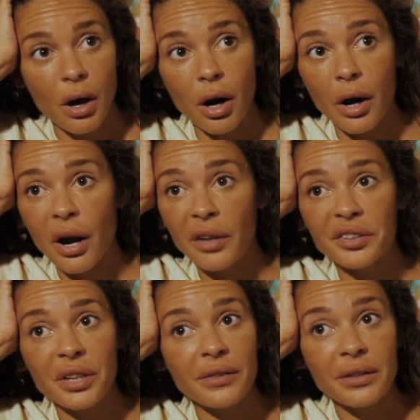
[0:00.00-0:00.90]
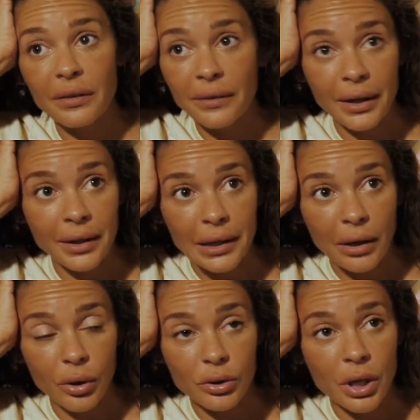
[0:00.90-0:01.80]
are 110
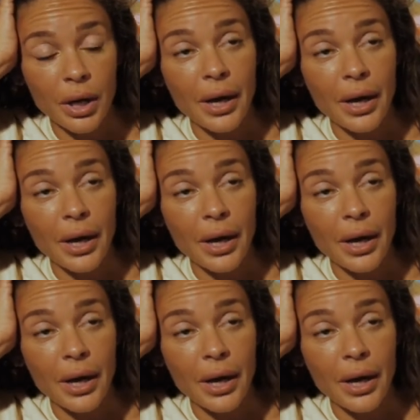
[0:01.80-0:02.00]
kilos,